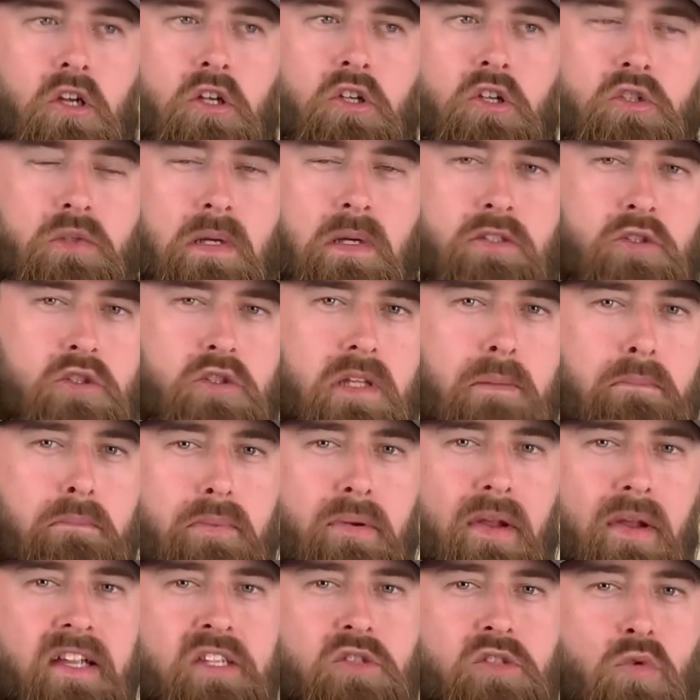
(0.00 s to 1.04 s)
So I just
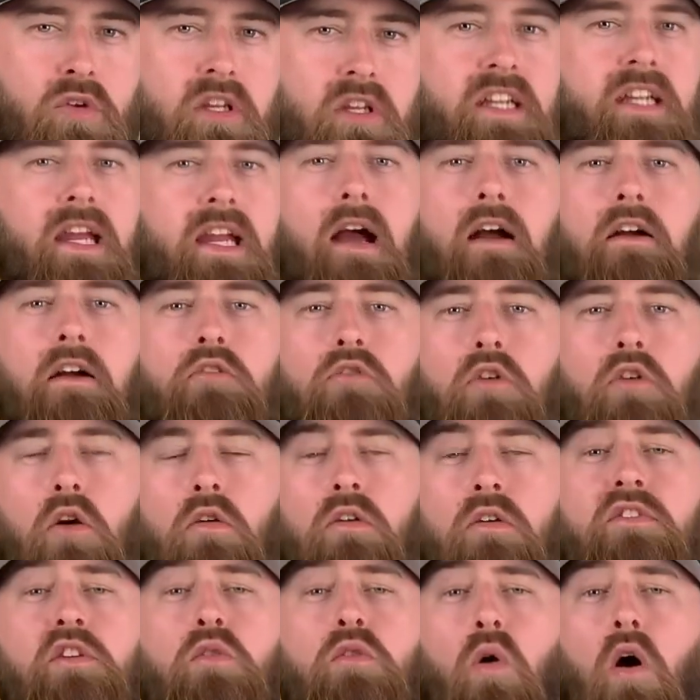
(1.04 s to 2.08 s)
embrace what you can grow.
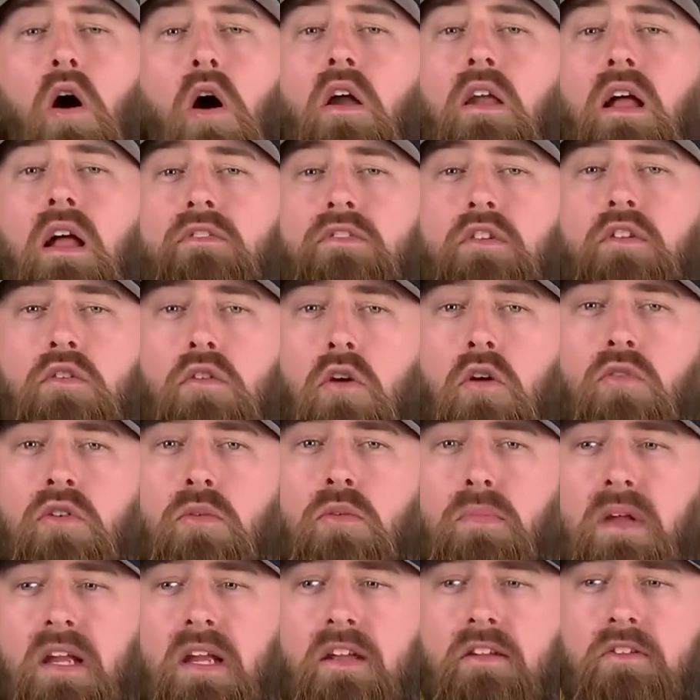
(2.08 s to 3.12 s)
If you are after growing a
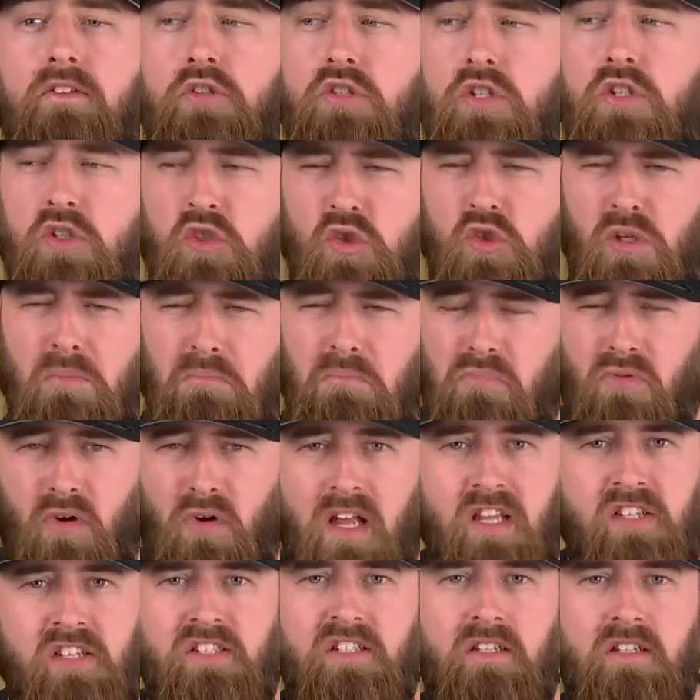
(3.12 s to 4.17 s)
beard, just
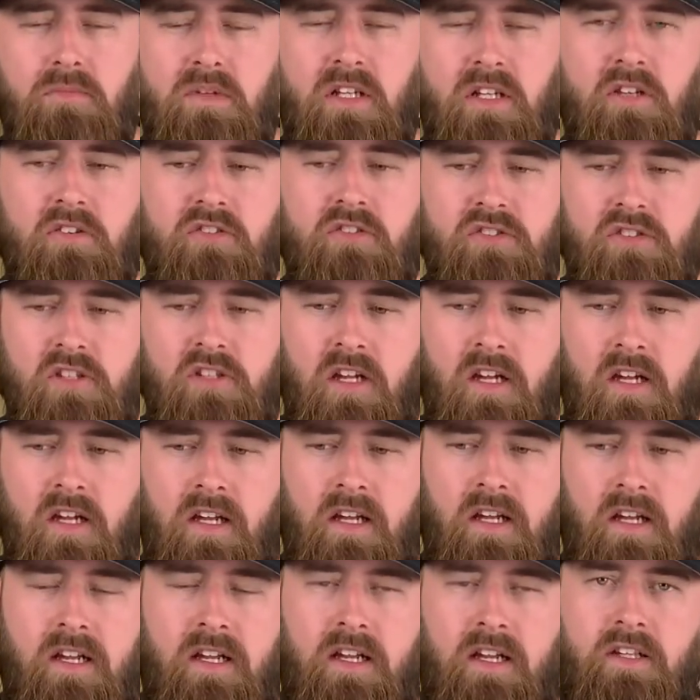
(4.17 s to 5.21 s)
embrace it, because
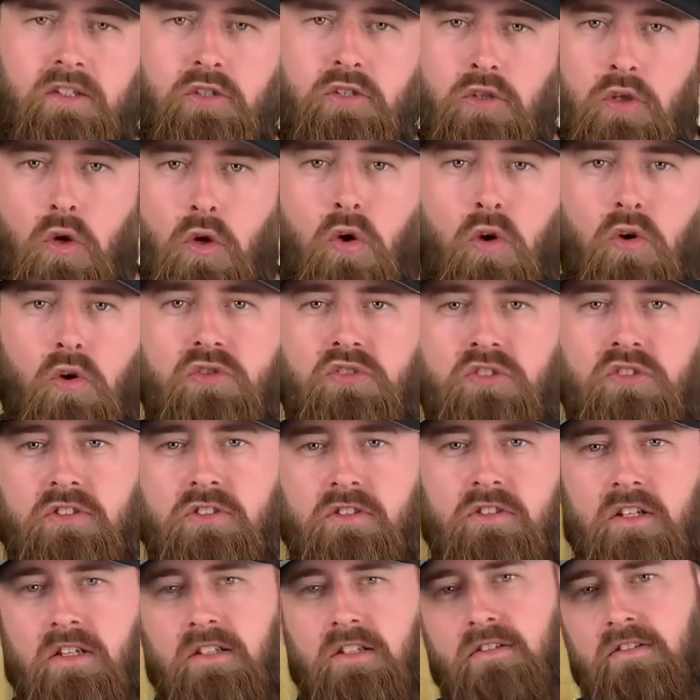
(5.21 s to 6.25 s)
it's yours,
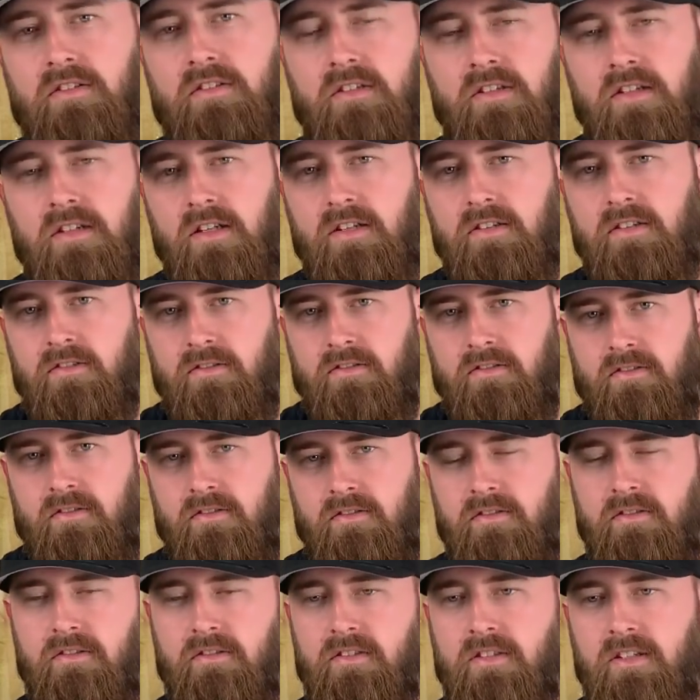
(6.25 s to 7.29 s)
and
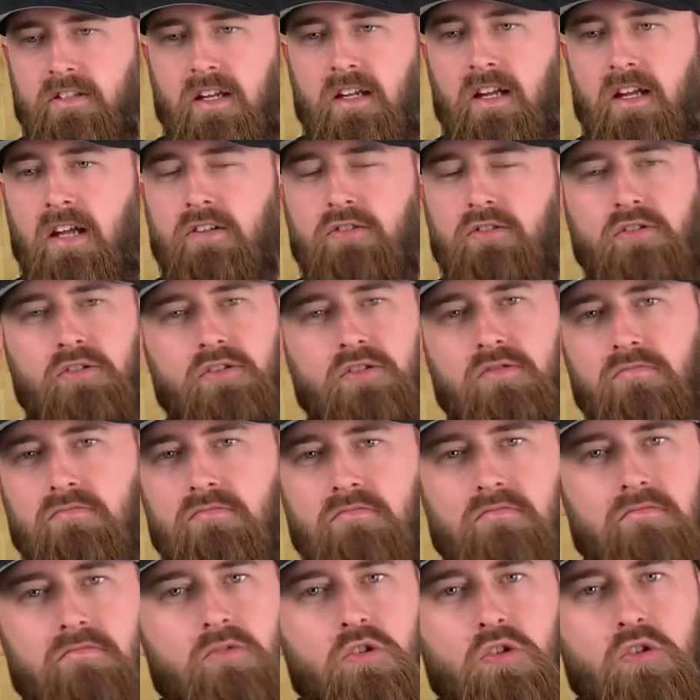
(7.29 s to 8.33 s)
yeah, just
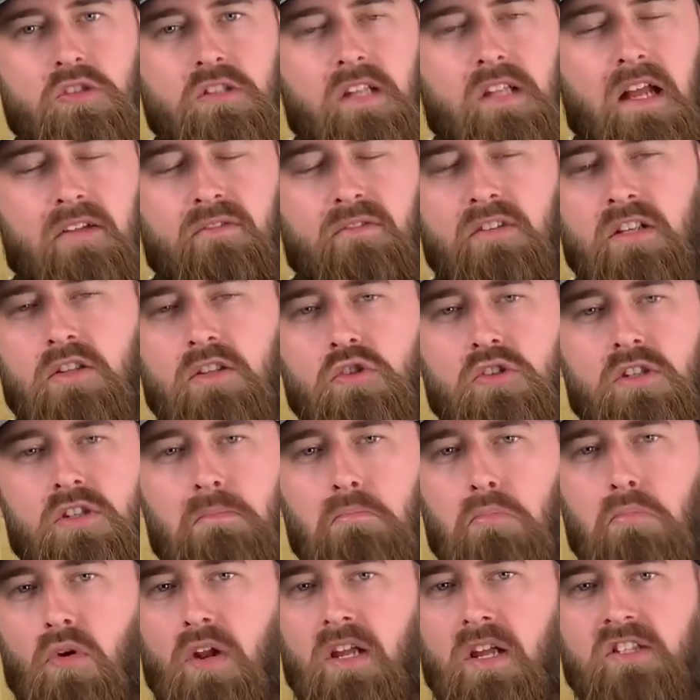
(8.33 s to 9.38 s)
definitely just
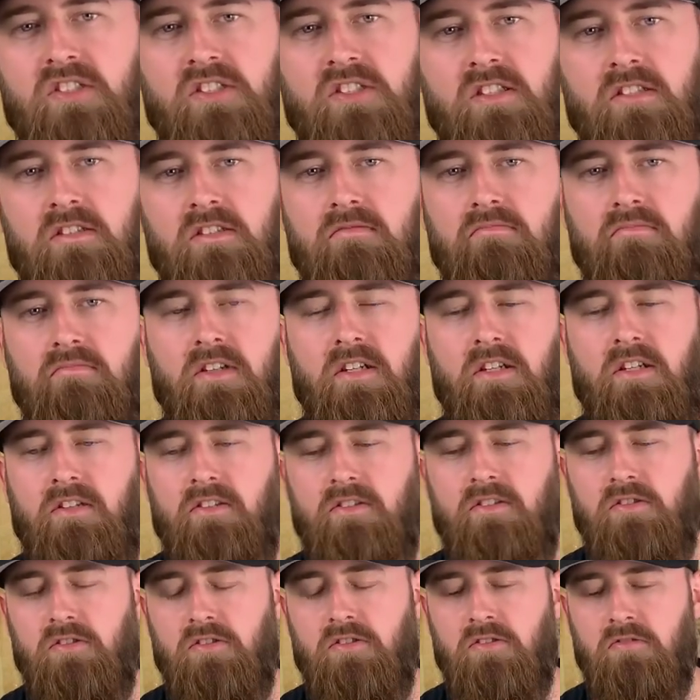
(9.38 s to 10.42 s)
embrace it,
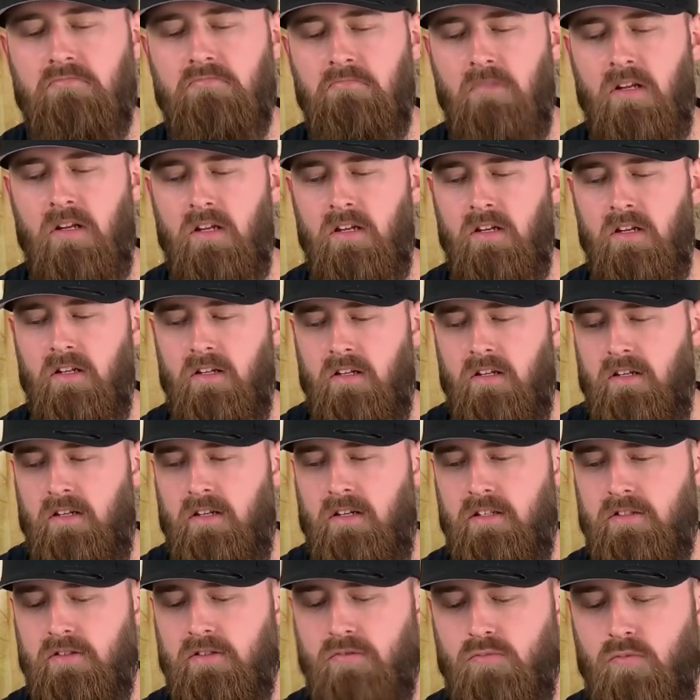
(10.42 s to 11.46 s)
because
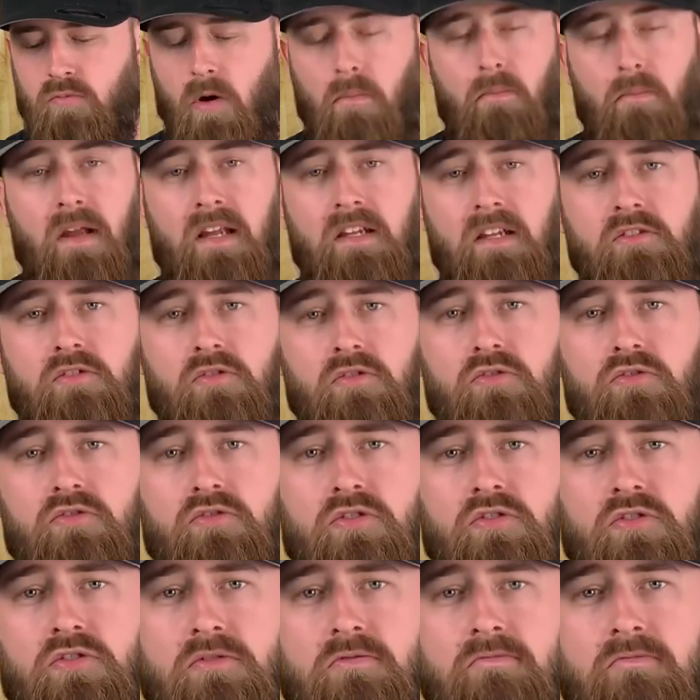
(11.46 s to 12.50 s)
it's what makes
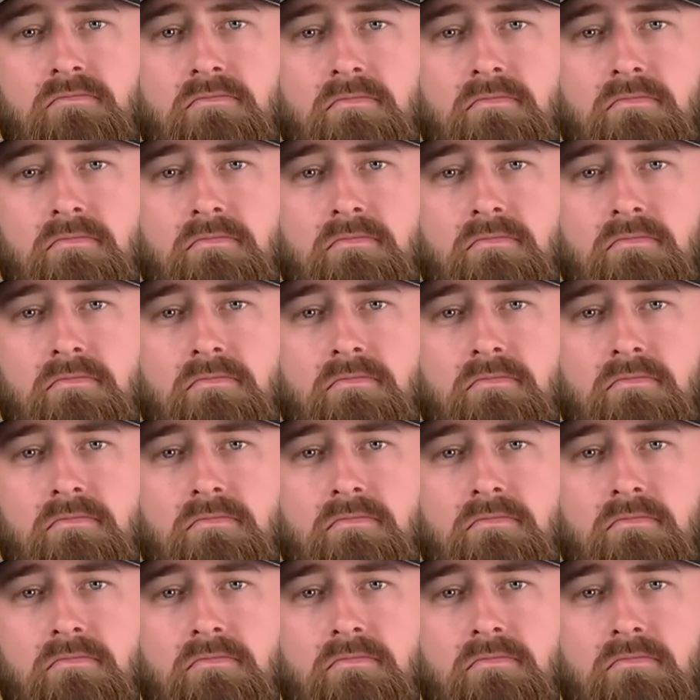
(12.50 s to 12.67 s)
us,